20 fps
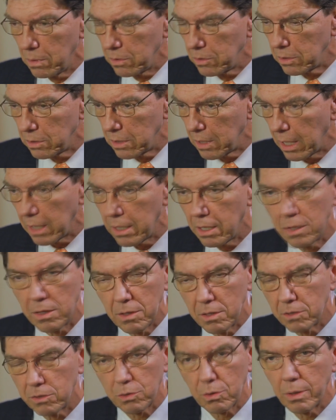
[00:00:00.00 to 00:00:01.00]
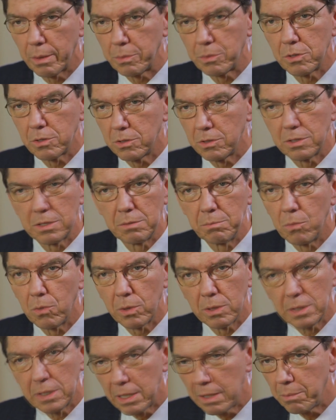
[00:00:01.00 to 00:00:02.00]
studied the scriptures
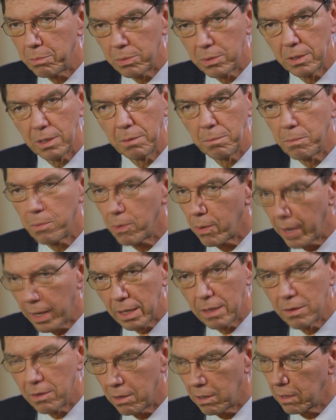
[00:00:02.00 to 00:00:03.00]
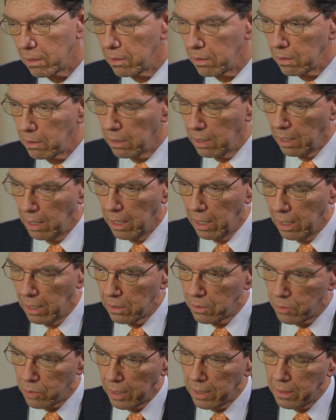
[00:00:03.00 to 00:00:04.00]
more deeply, prayed harder,
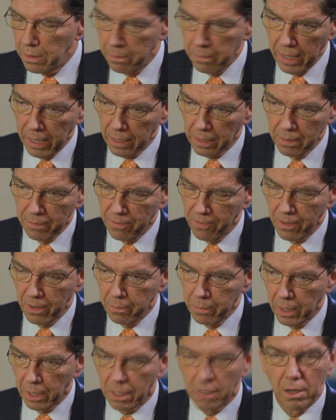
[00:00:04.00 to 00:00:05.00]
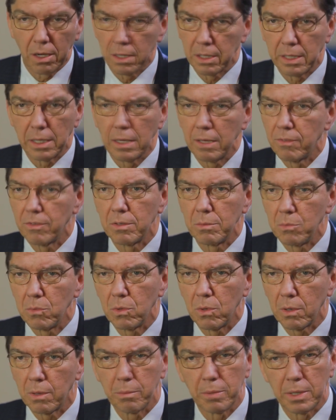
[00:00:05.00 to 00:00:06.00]
tried to magnify my calling even
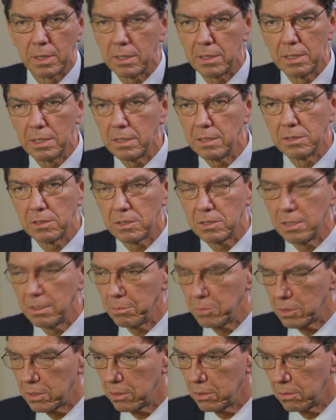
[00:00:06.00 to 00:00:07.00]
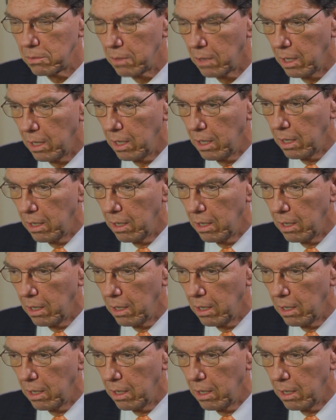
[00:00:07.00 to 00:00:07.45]
more, but it didn't seem to